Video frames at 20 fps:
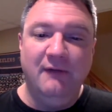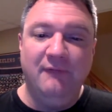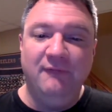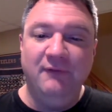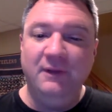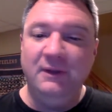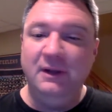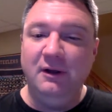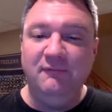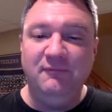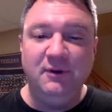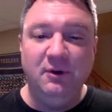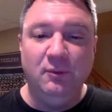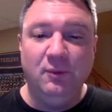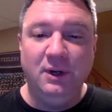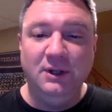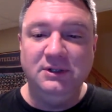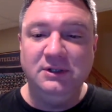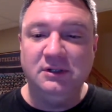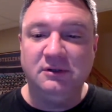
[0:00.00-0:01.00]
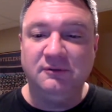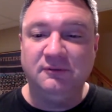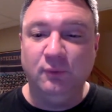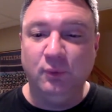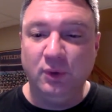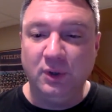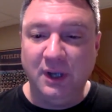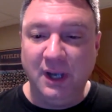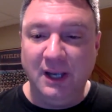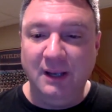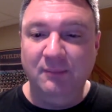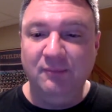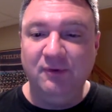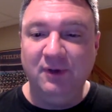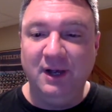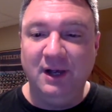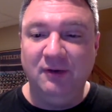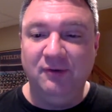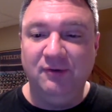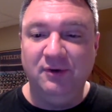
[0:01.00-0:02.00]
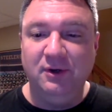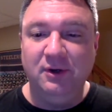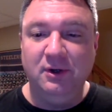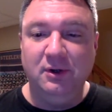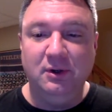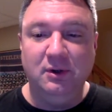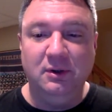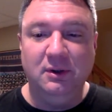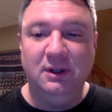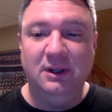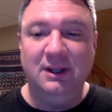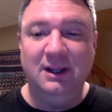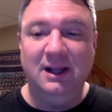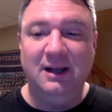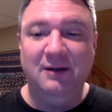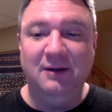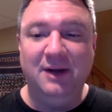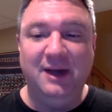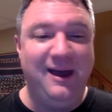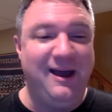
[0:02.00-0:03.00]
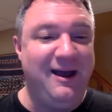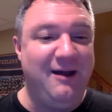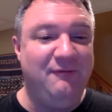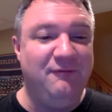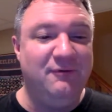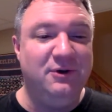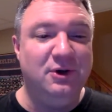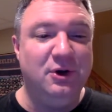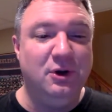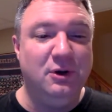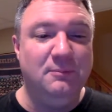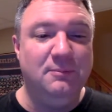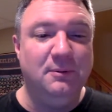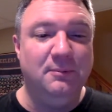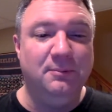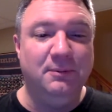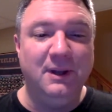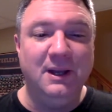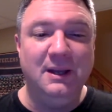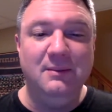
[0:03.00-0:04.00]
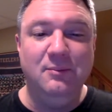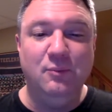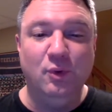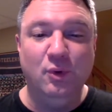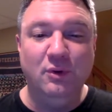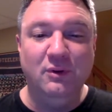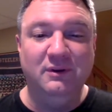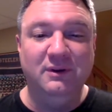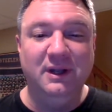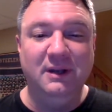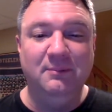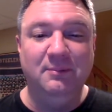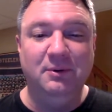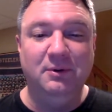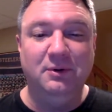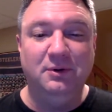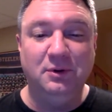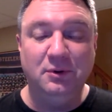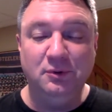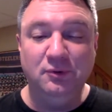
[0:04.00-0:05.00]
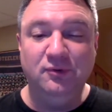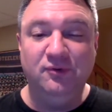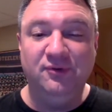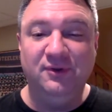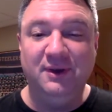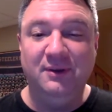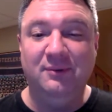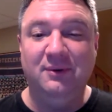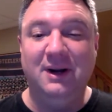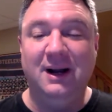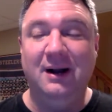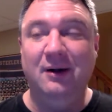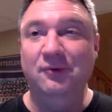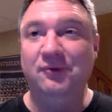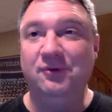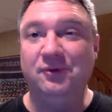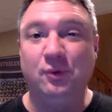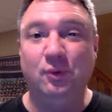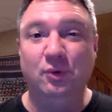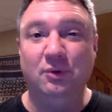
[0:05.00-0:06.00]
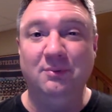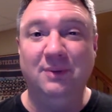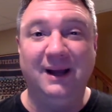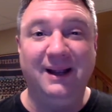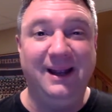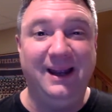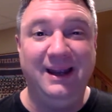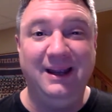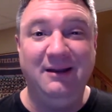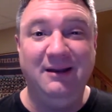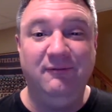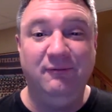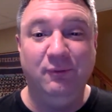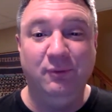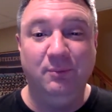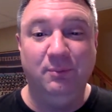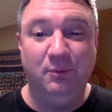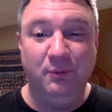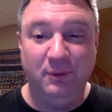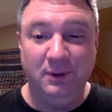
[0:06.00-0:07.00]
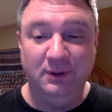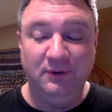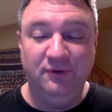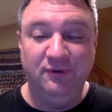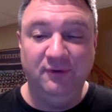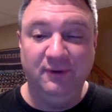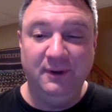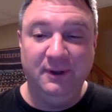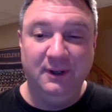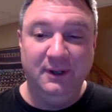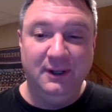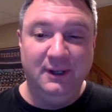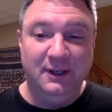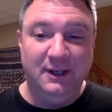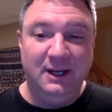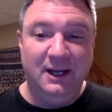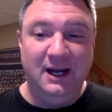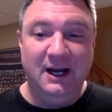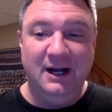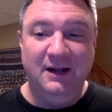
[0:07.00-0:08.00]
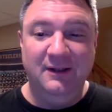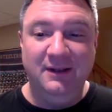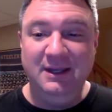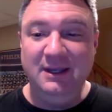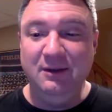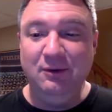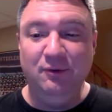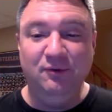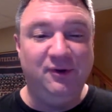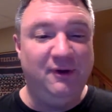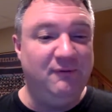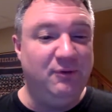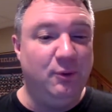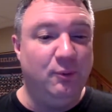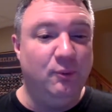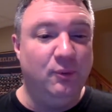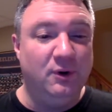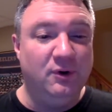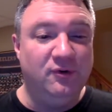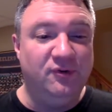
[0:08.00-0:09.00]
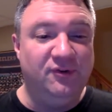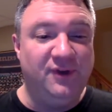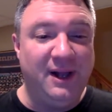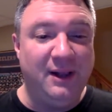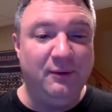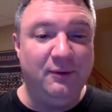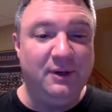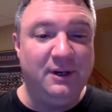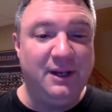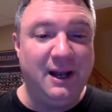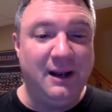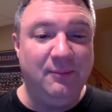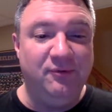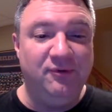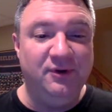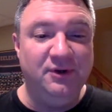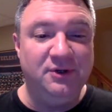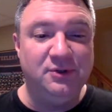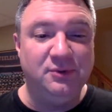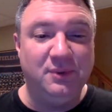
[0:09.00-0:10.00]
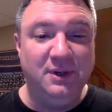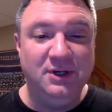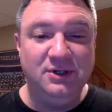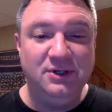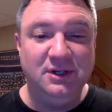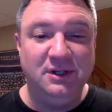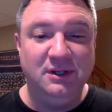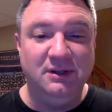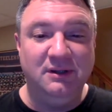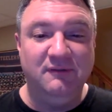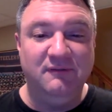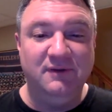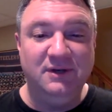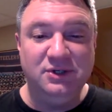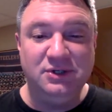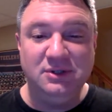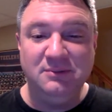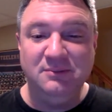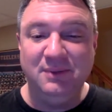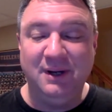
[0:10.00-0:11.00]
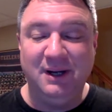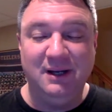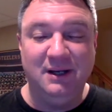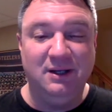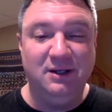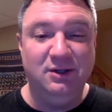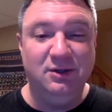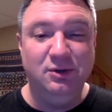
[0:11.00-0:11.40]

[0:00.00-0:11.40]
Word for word: Philadelphia won just 4 games last year, allowed a half a yard per play more than they produced, and were outscored by 84 points. The Eagles have the worst salary cap situation in the division by a